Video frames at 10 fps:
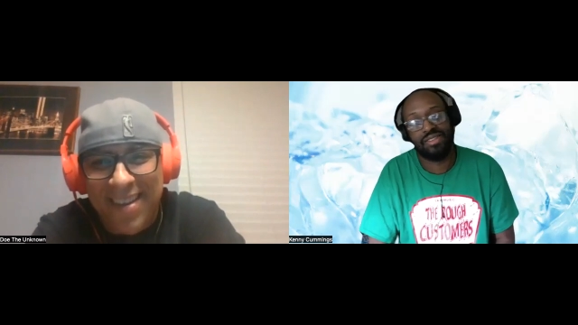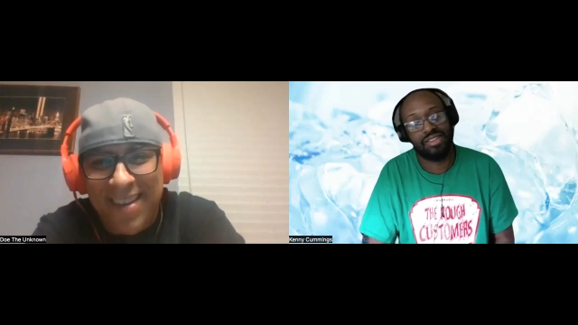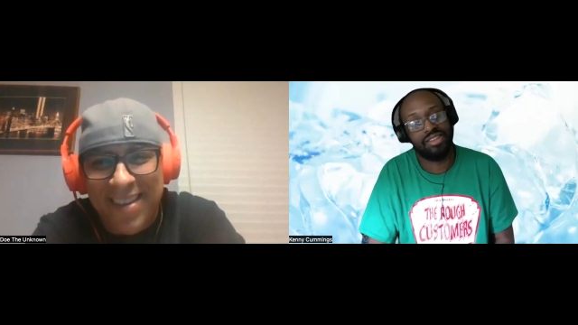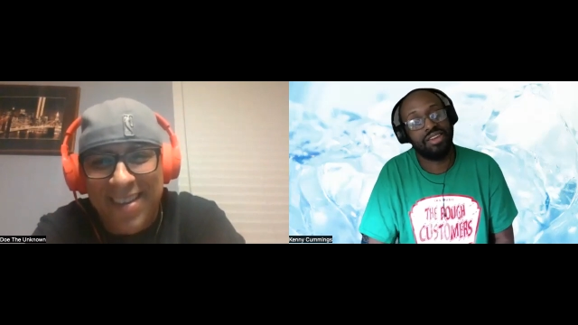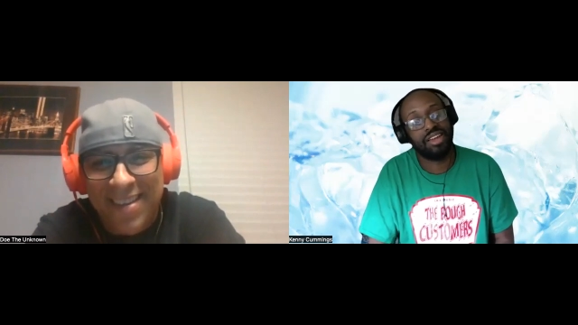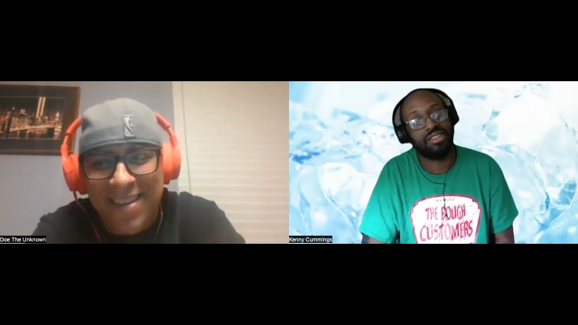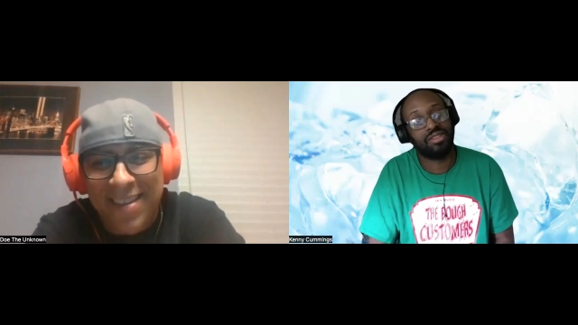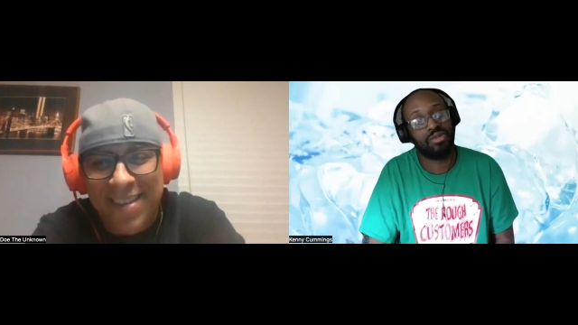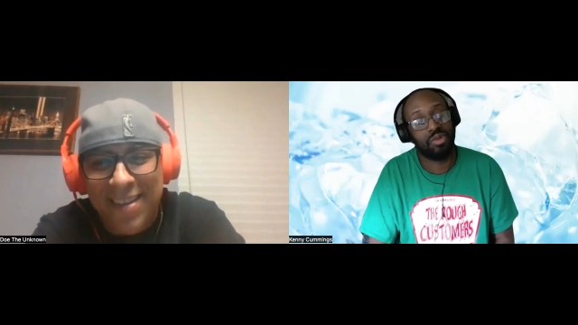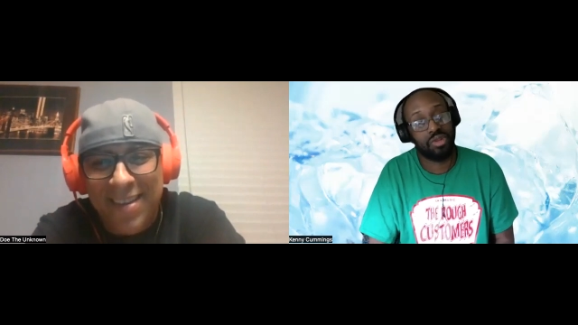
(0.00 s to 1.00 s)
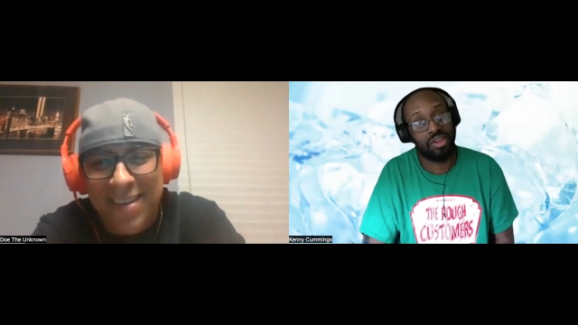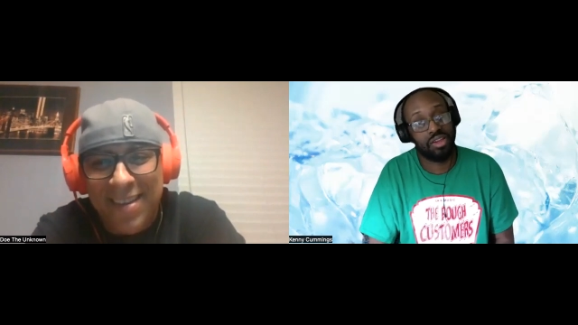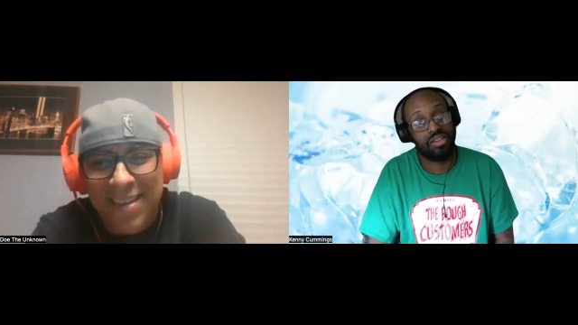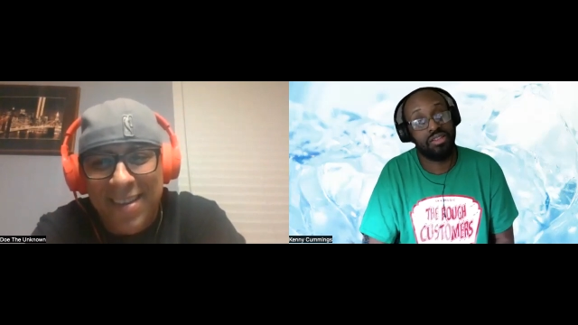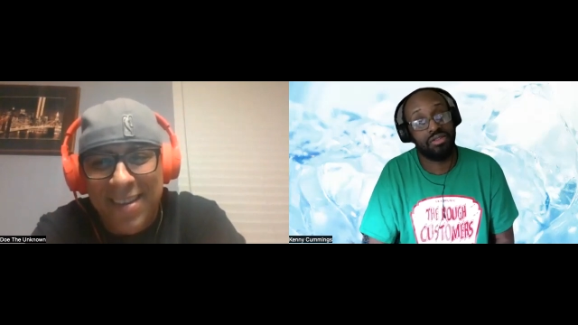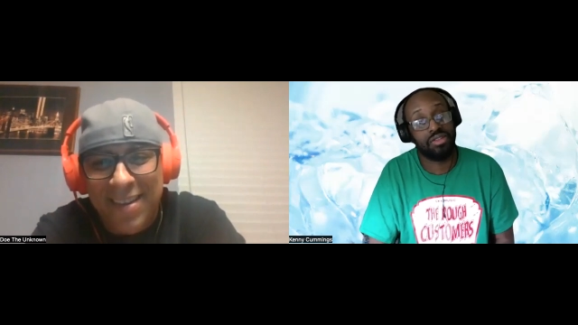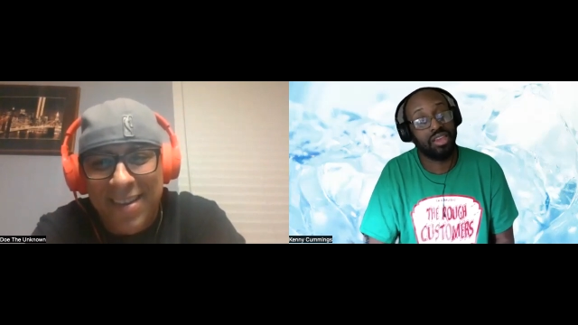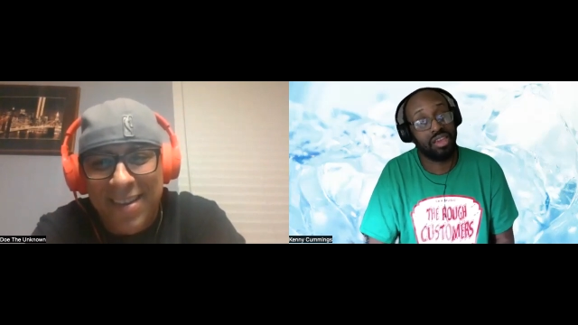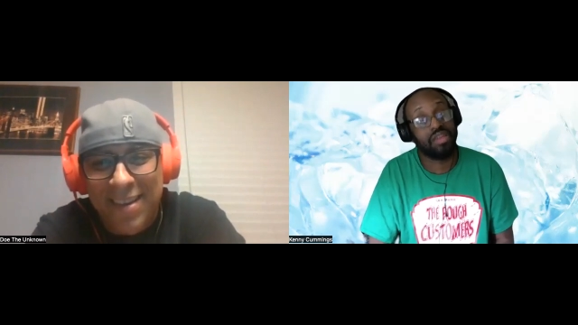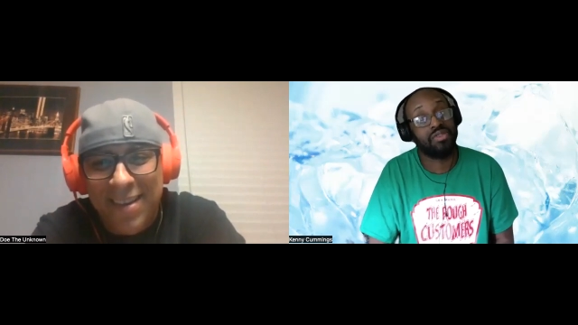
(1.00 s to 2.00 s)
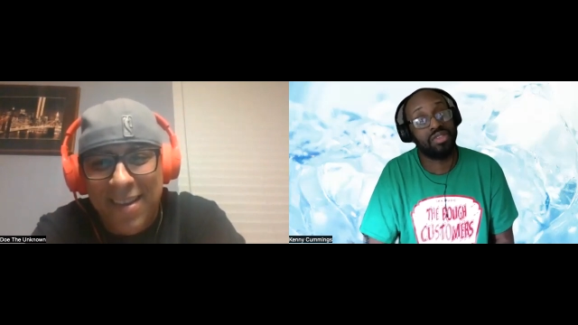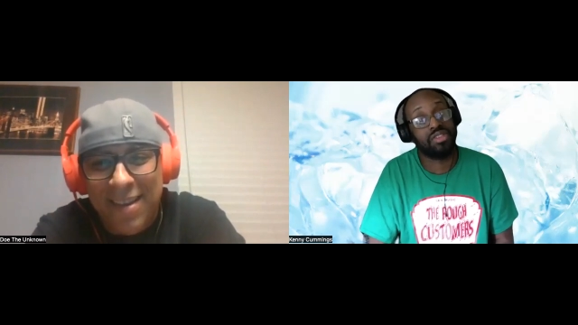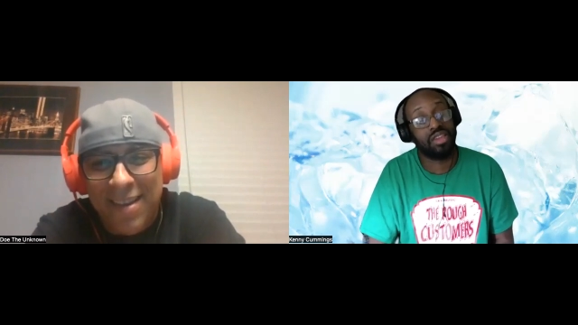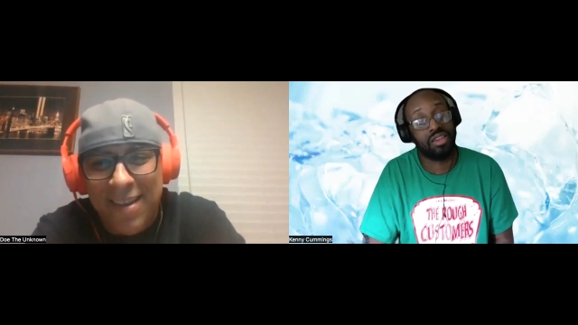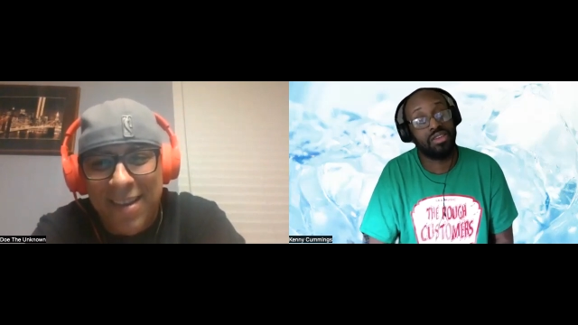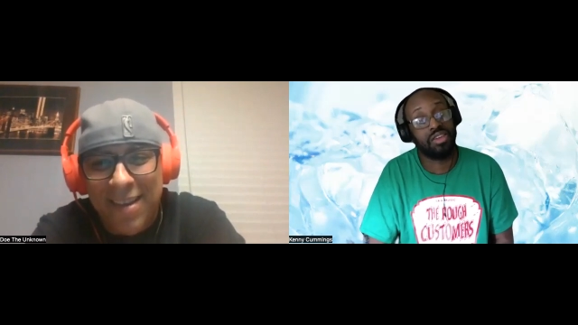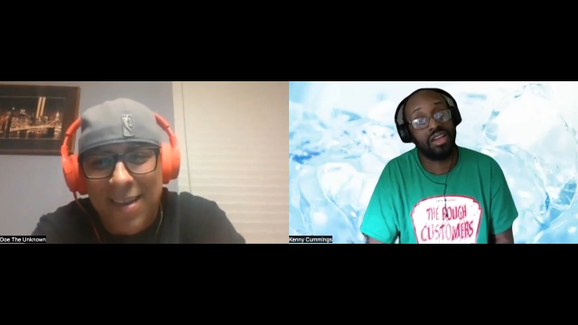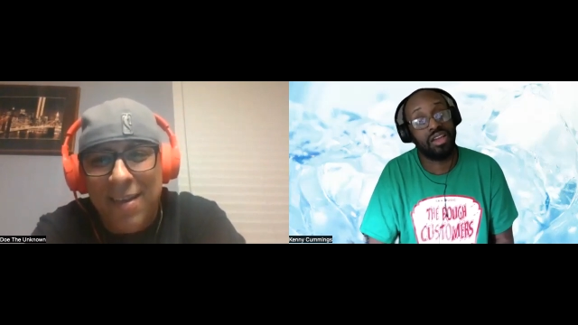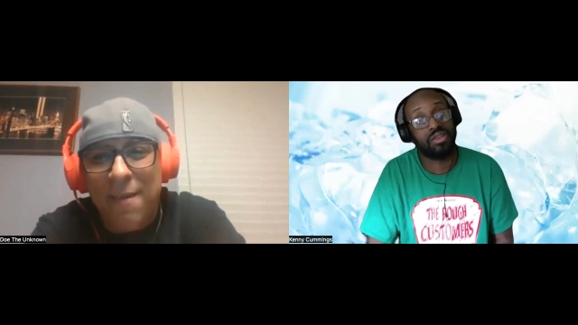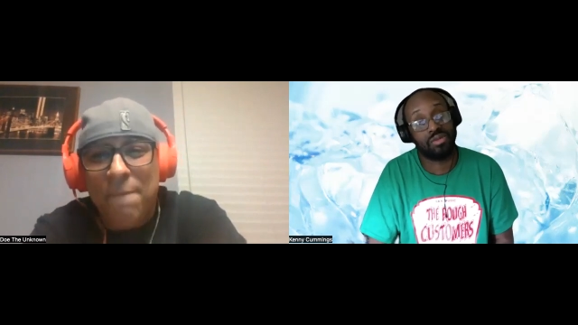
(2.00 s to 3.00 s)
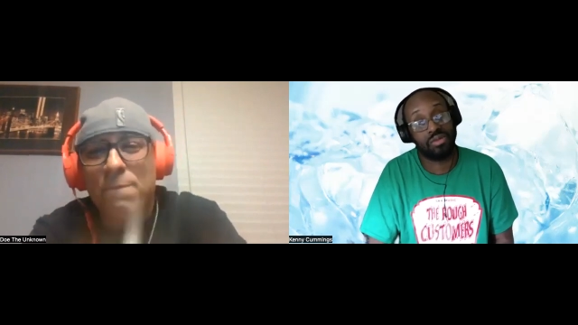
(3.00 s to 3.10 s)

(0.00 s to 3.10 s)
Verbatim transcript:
Speaker 1: you had to do literally everything. You had to